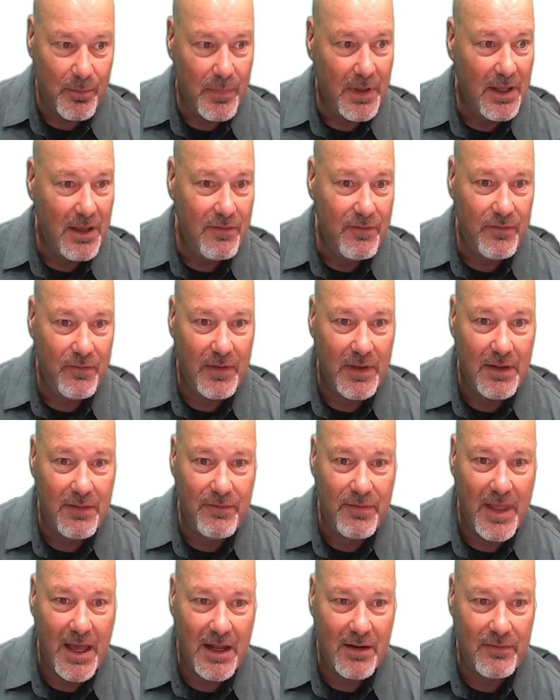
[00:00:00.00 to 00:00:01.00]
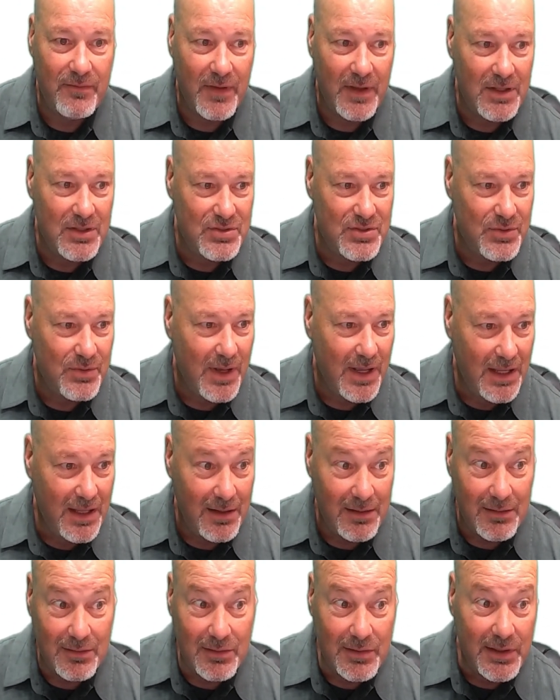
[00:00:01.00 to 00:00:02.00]
If that offends you, I
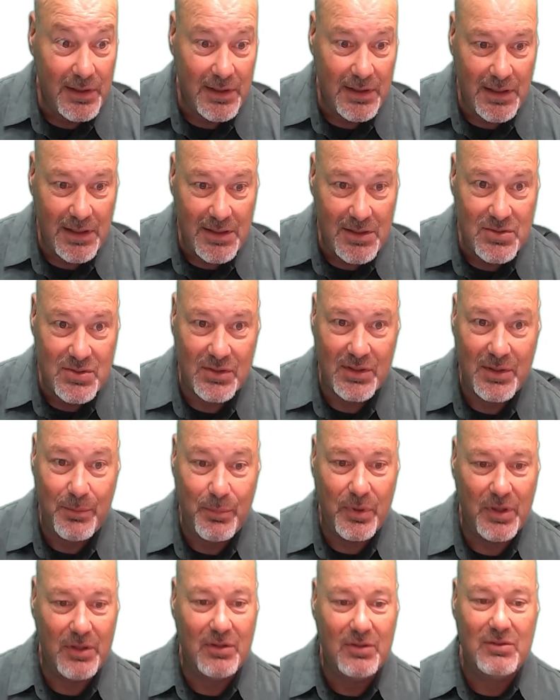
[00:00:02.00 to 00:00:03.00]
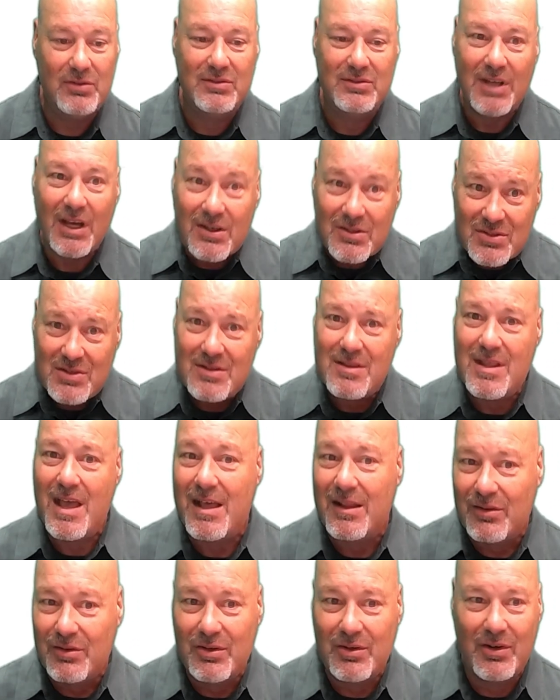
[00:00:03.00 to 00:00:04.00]
can delete it easily, but doesn't
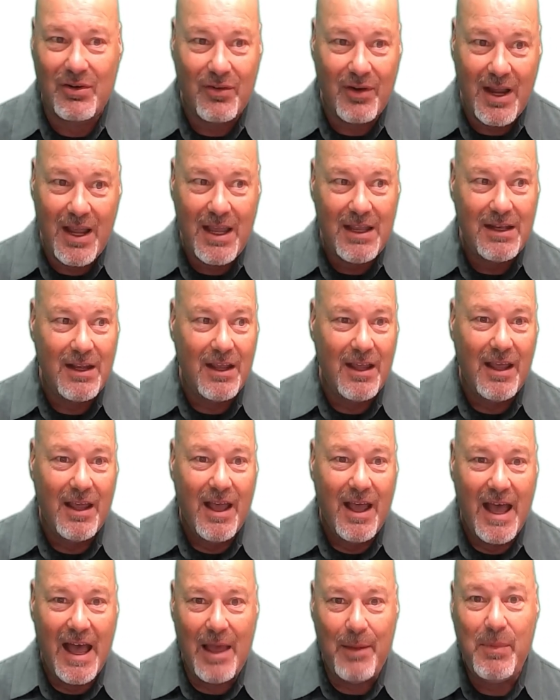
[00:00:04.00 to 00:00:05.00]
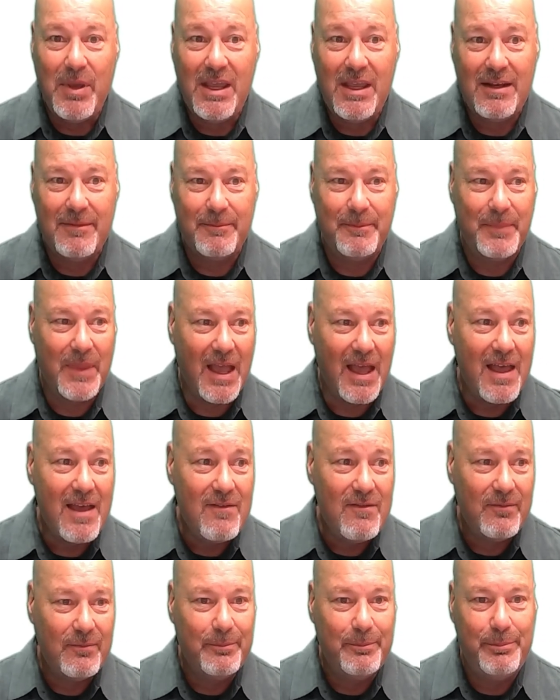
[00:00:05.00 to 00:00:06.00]
that look great? I mean,
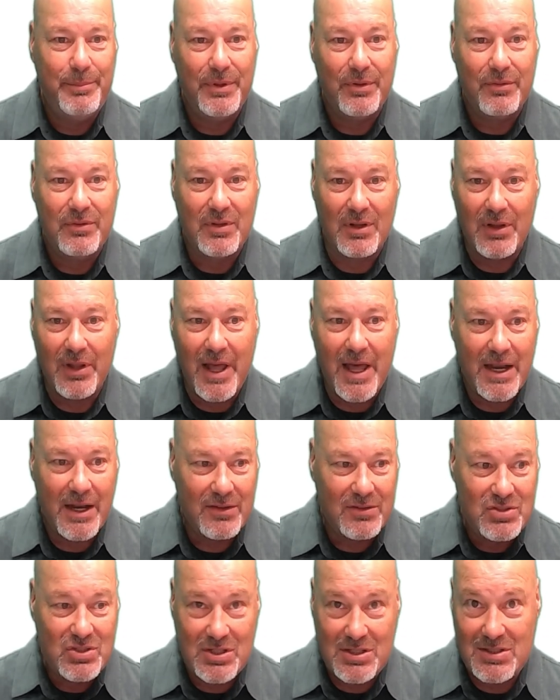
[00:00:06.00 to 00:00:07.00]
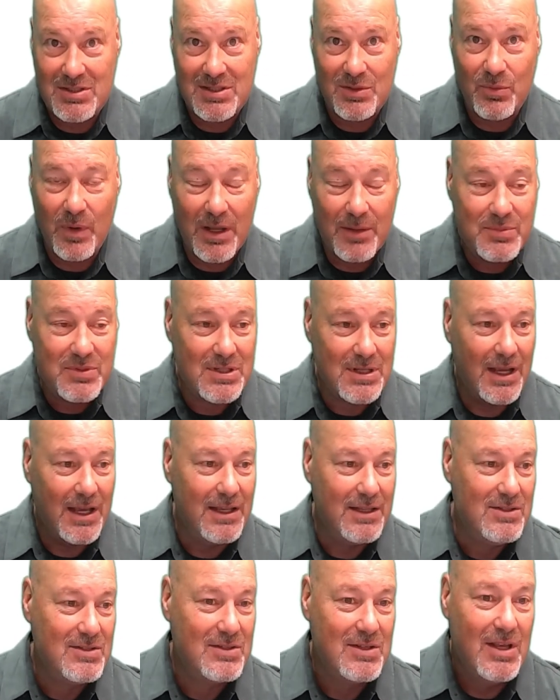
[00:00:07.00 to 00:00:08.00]
I've built a lot of cheesy
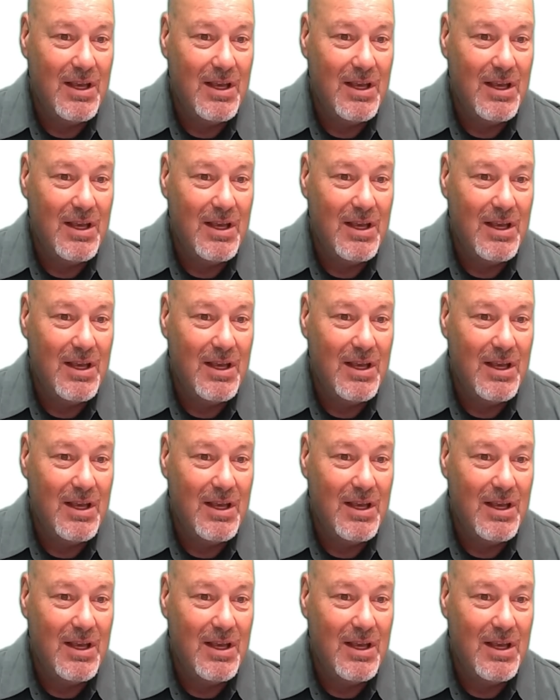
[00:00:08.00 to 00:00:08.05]
websites